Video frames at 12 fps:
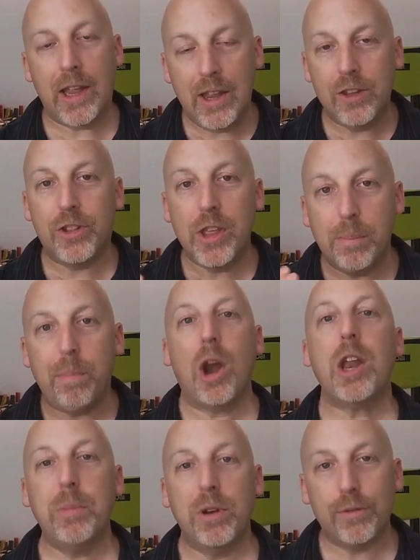He is the
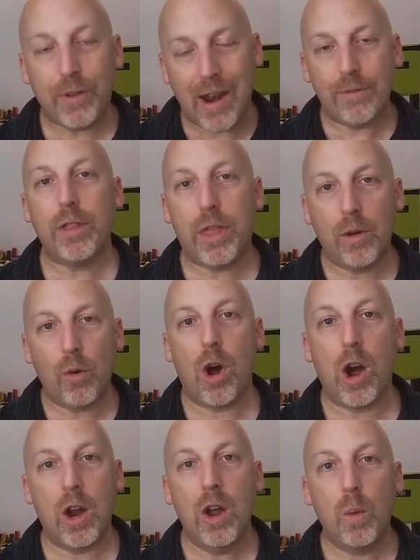embodiment of everything
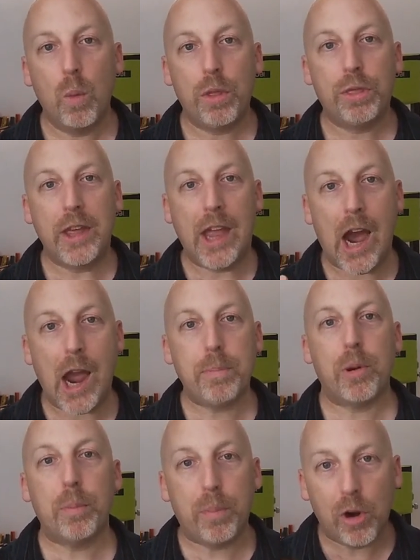wrong with the
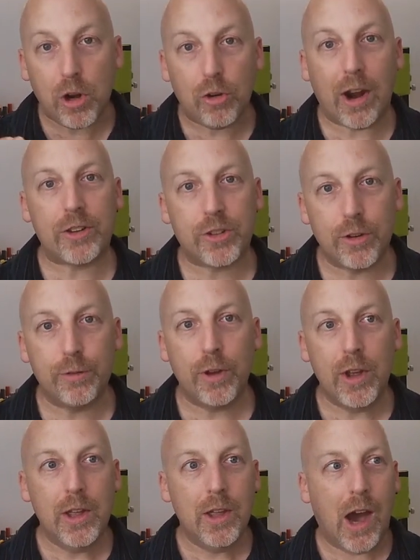hyper-progressive,
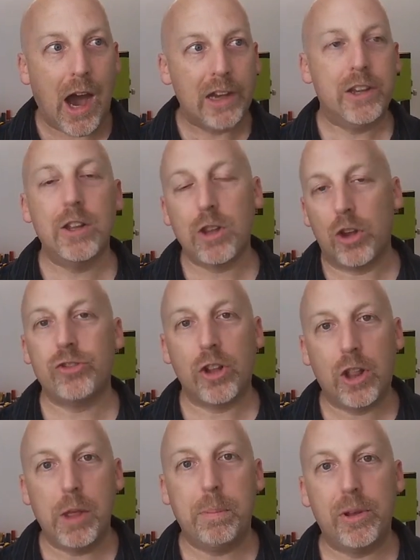
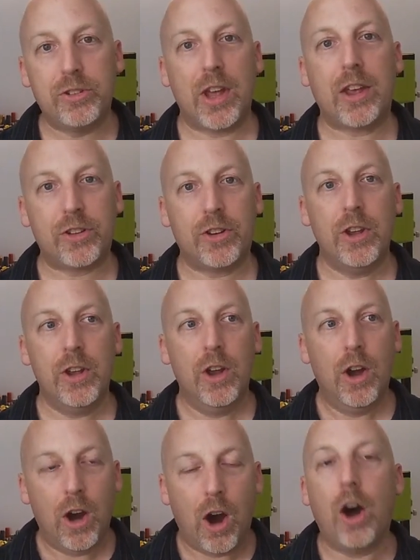ideologically possessed,
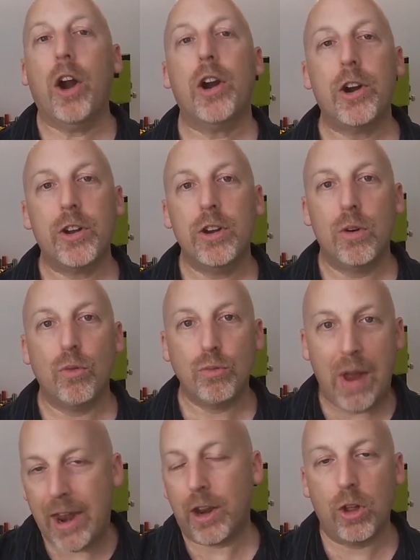hard,
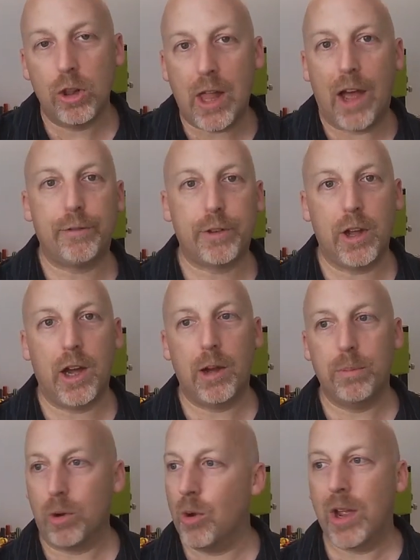radical left.
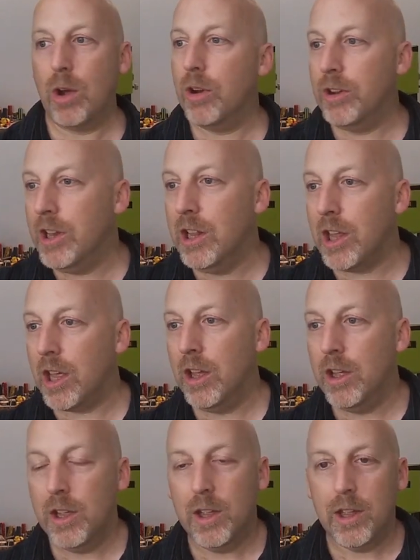Going out and kneeling
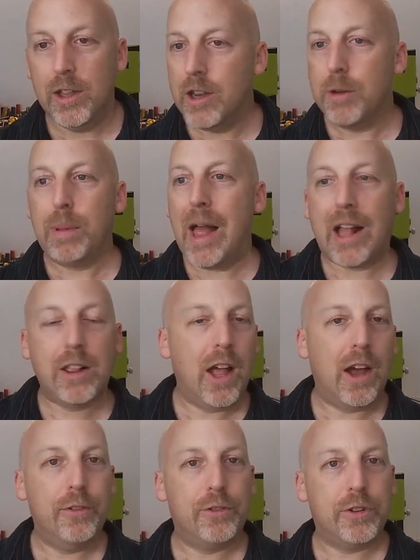in a Black
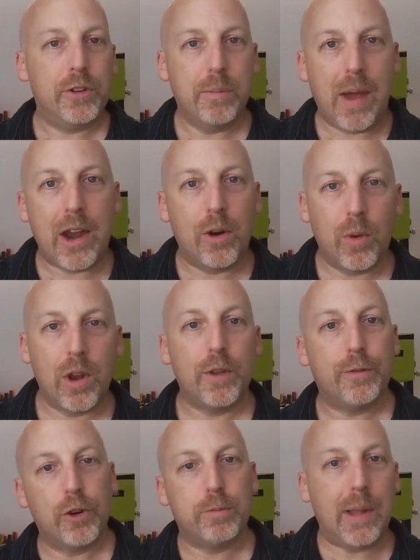Lives Matter, one of the
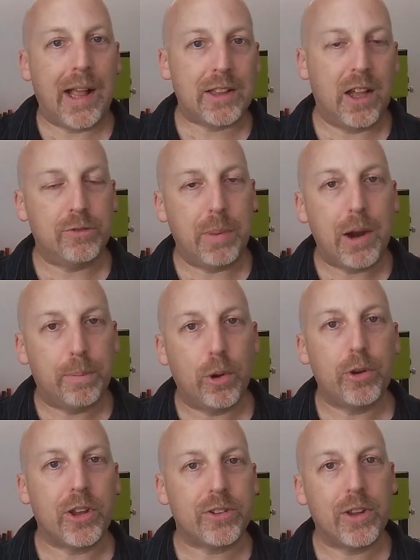first Black Lives Matter
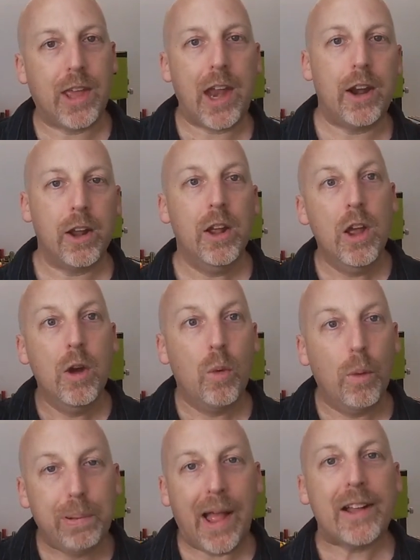protests in Canada.
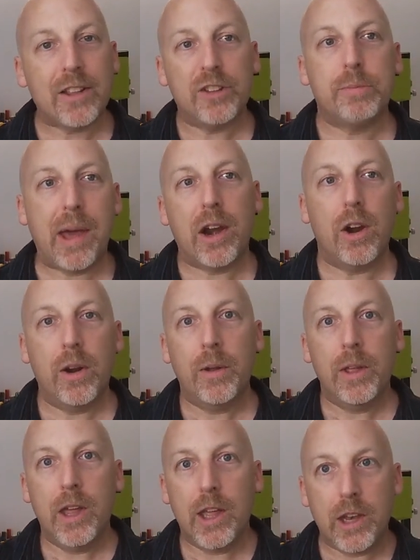Well, Black Lives Matter
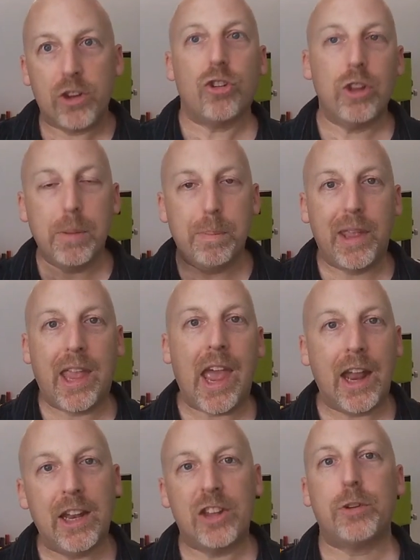initially
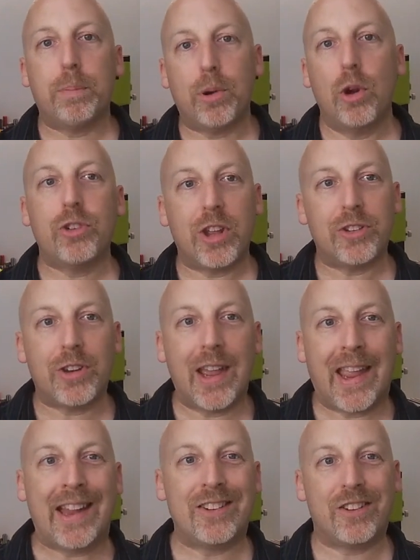began as a protest
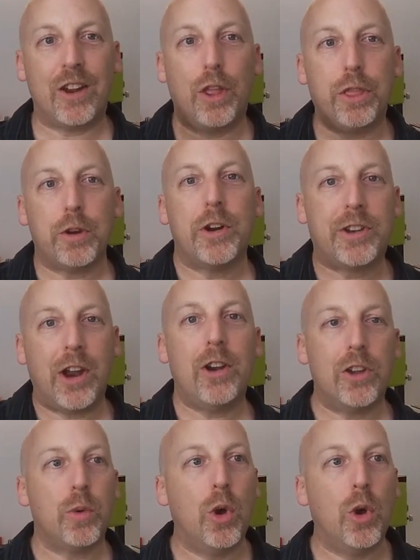against authoritarians.